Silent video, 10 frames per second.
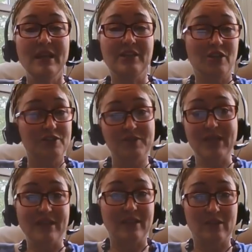It could also
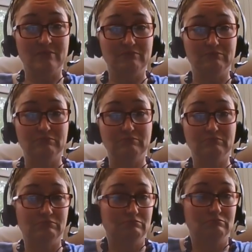die there.
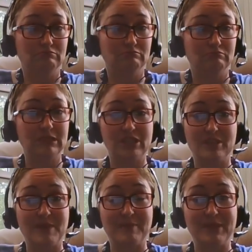It
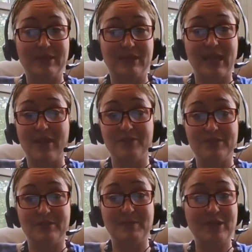just might be that the
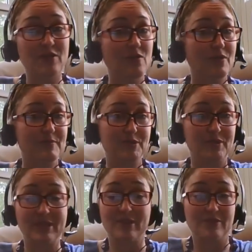House Speaker or the
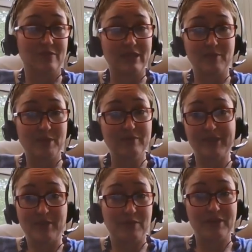Majority Leader don't like the bill
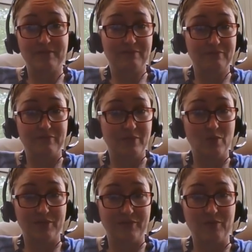and they don't want
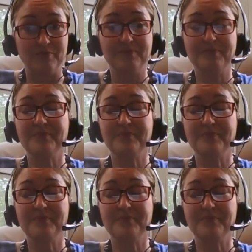to hold the vote.